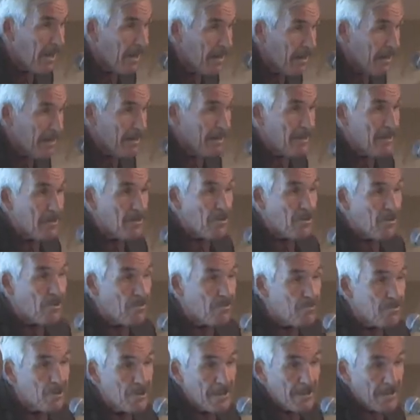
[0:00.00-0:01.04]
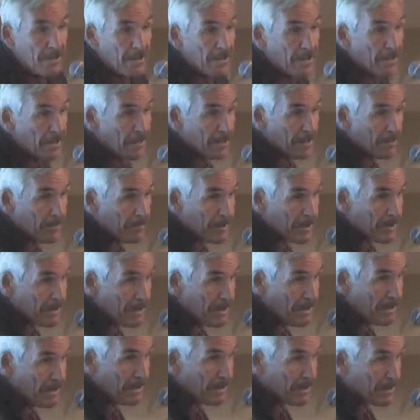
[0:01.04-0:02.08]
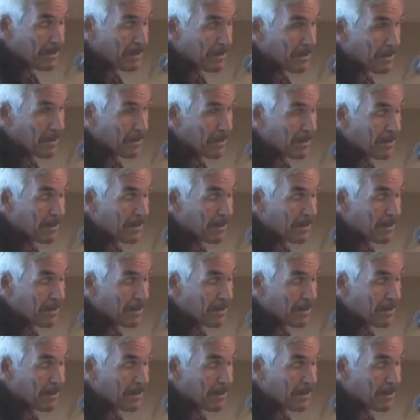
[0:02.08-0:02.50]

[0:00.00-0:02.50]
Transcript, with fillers: And he goes, Buenos dias, Martin.